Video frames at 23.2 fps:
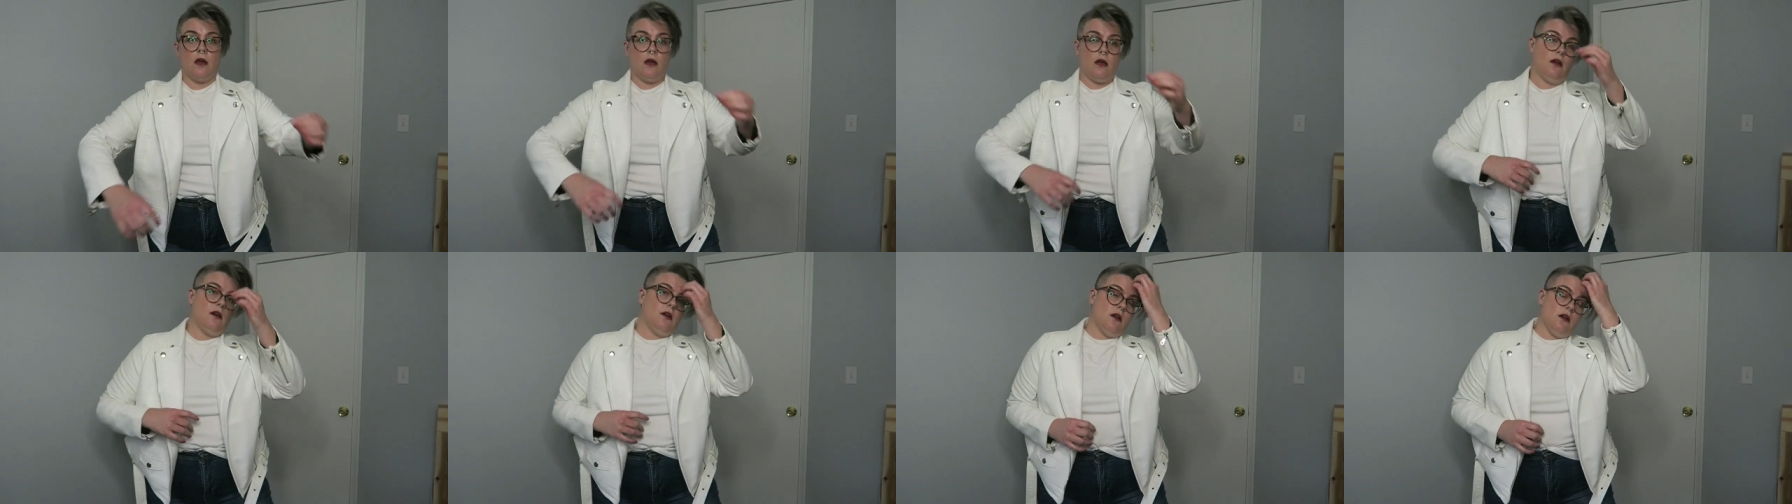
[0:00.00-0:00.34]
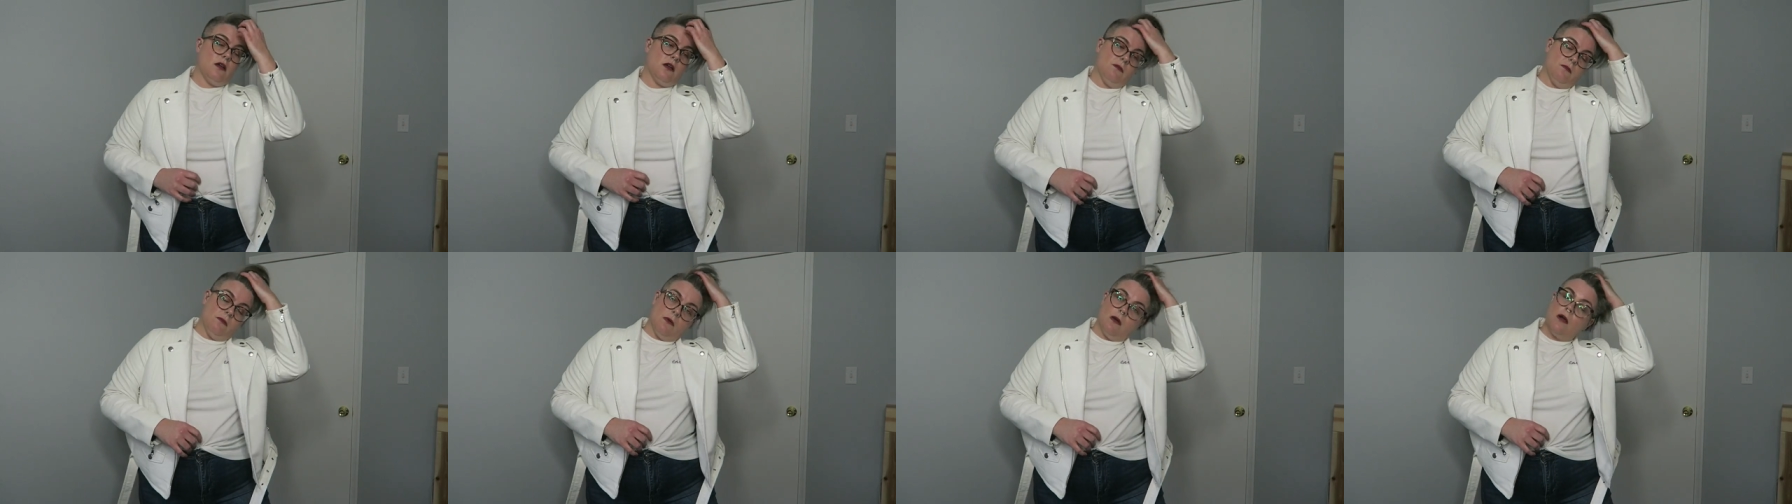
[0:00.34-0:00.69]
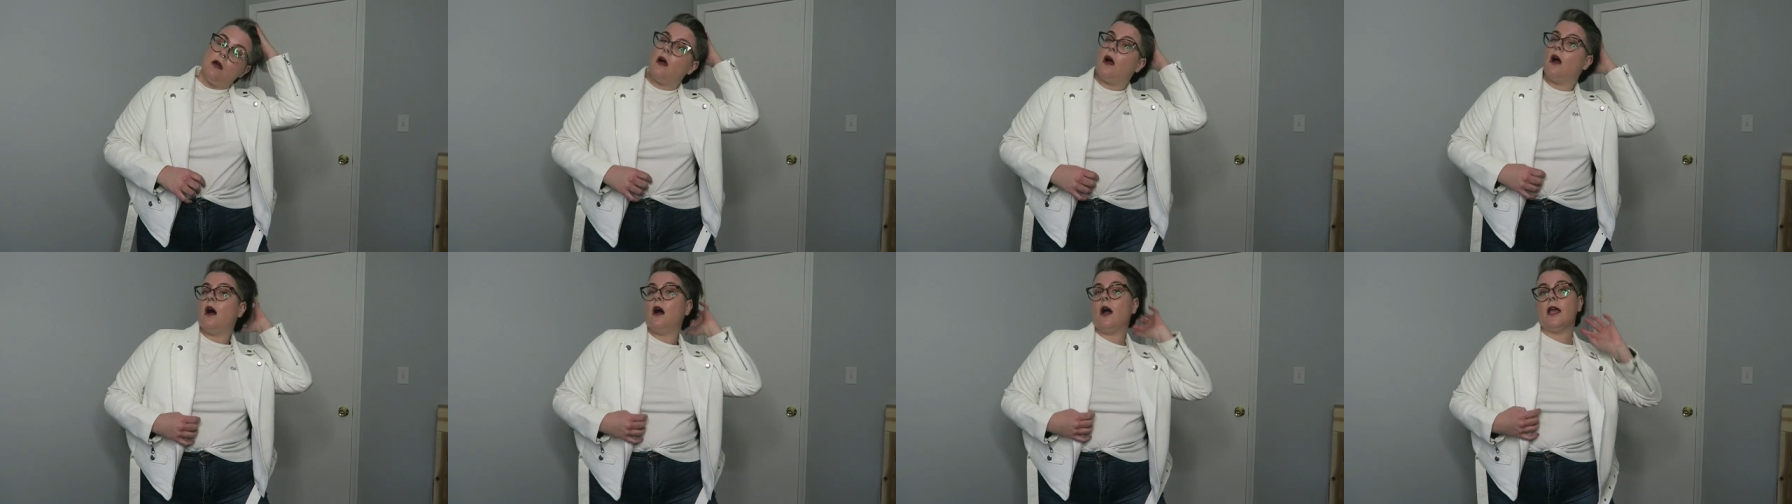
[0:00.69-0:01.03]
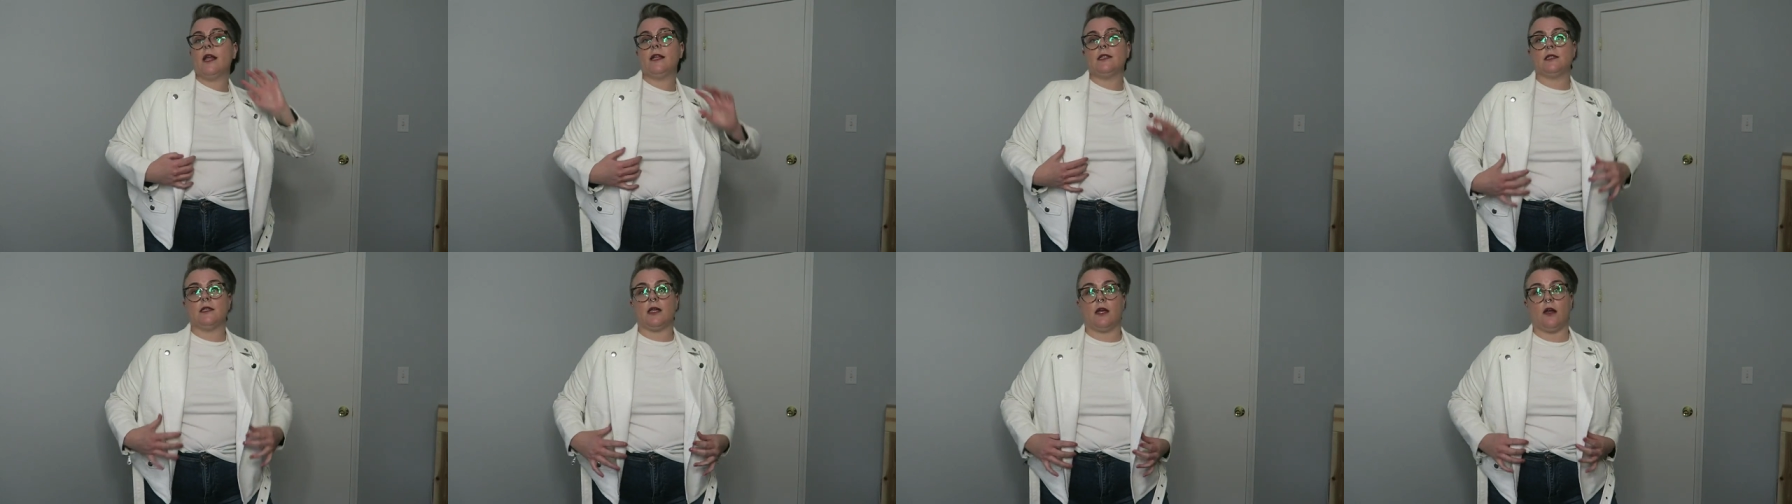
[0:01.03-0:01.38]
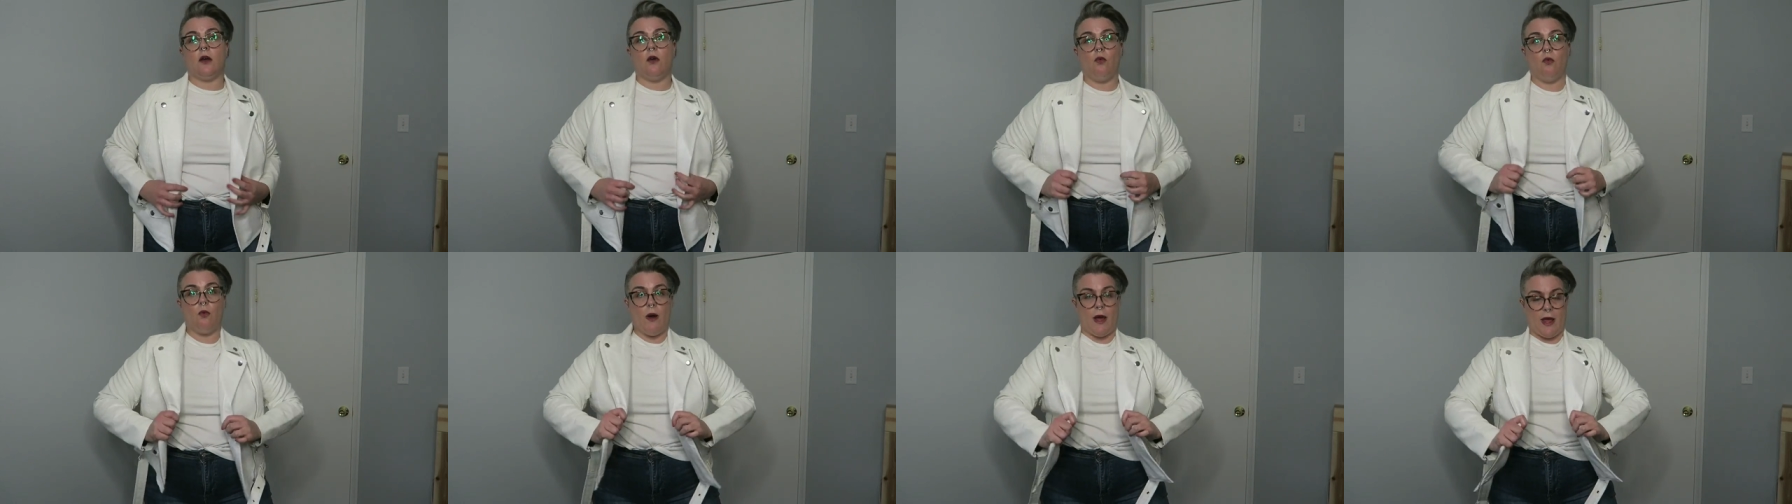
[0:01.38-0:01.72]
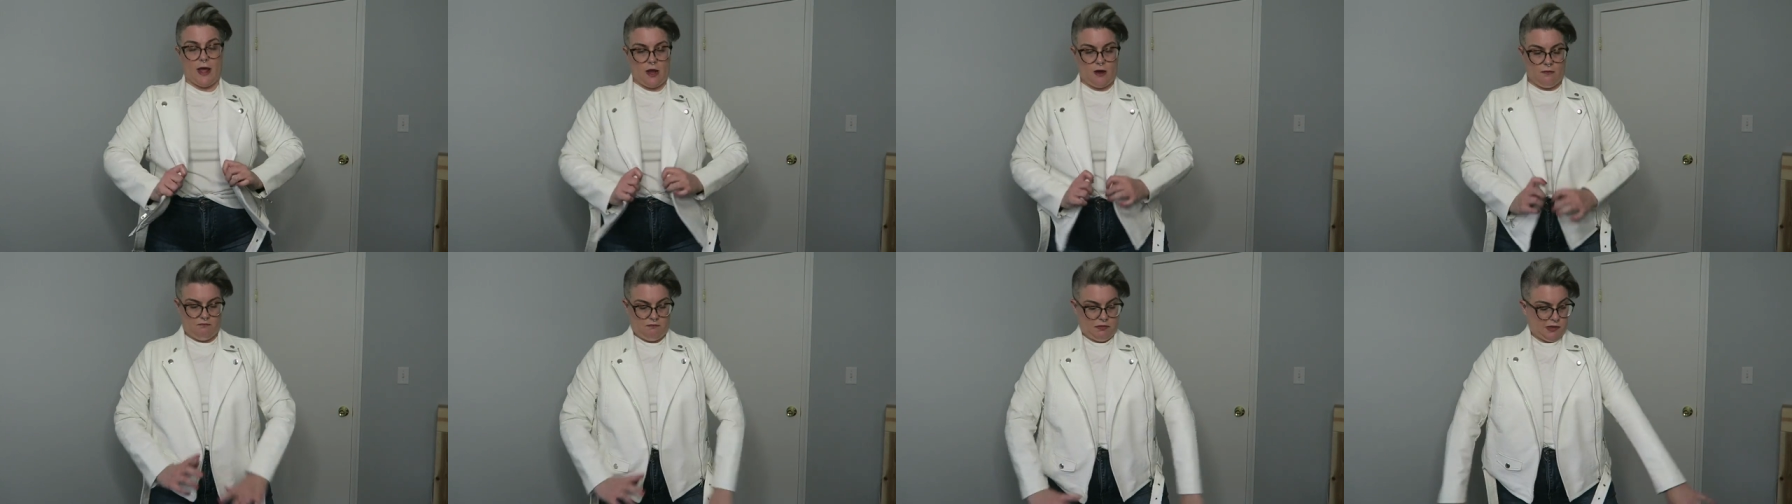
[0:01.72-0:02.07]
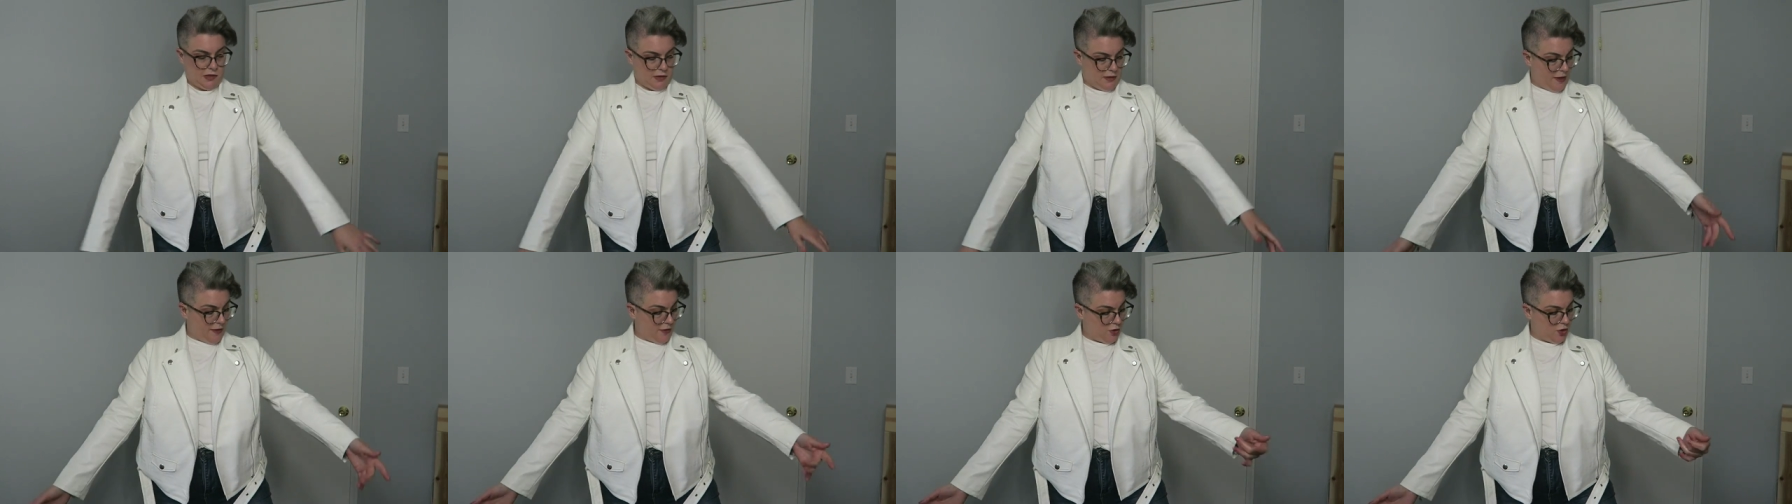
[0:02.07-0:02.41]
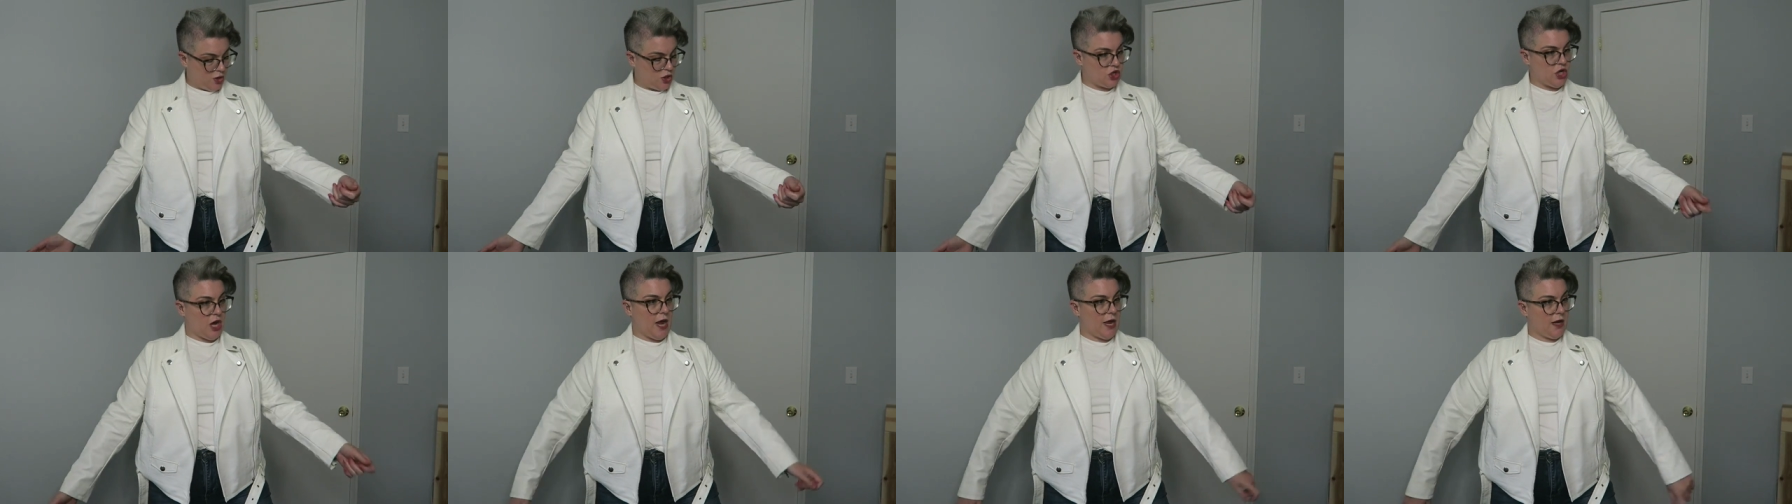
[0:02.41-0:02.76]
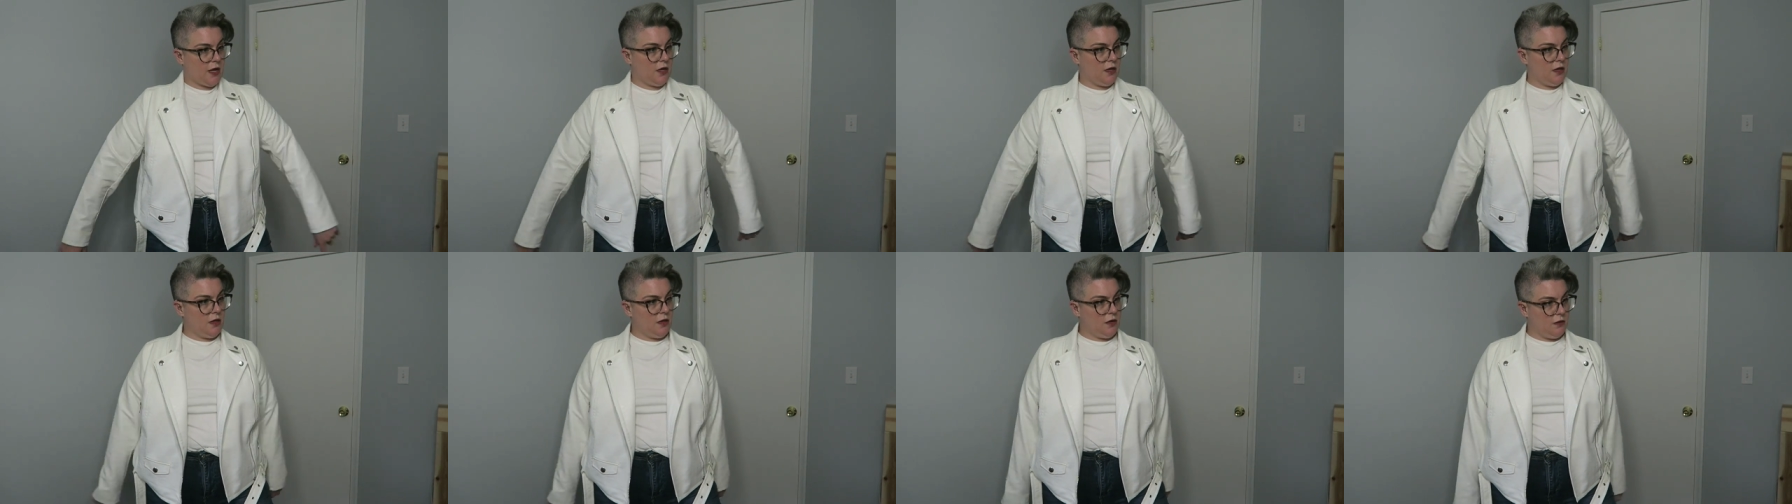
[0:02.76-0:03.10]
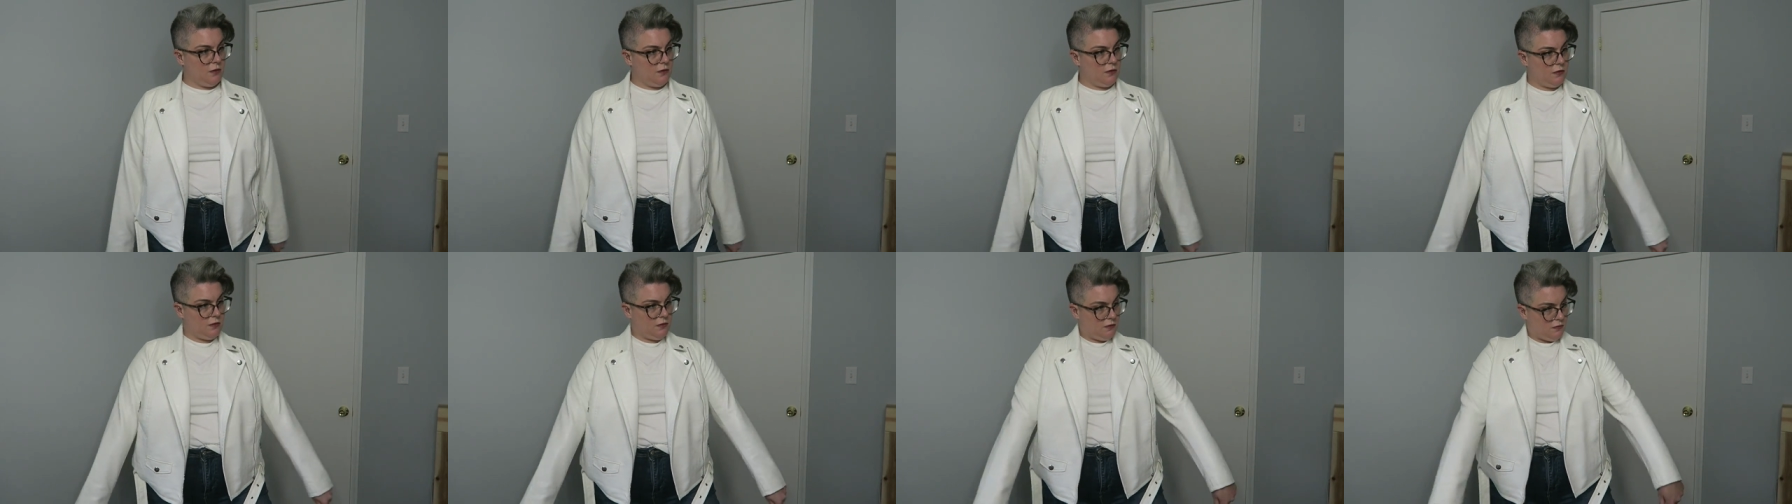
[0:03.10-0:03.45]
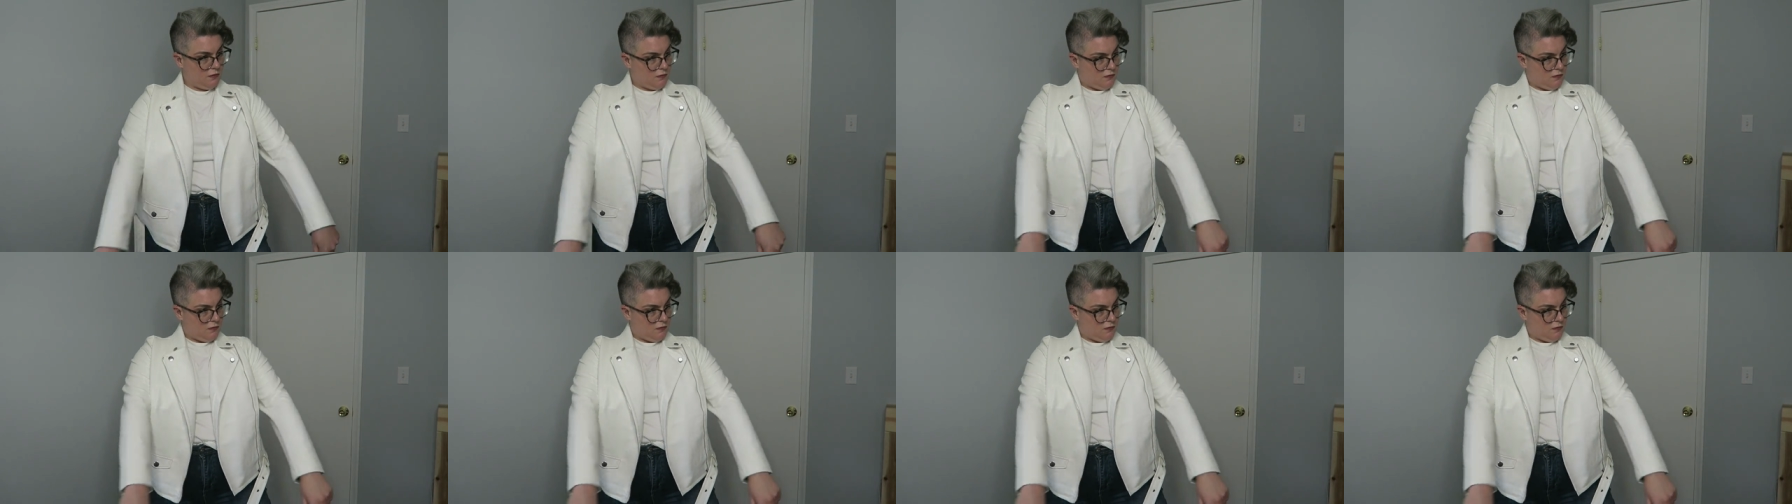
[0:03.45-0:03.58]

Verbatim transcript: Um, it's like a white leather jacket.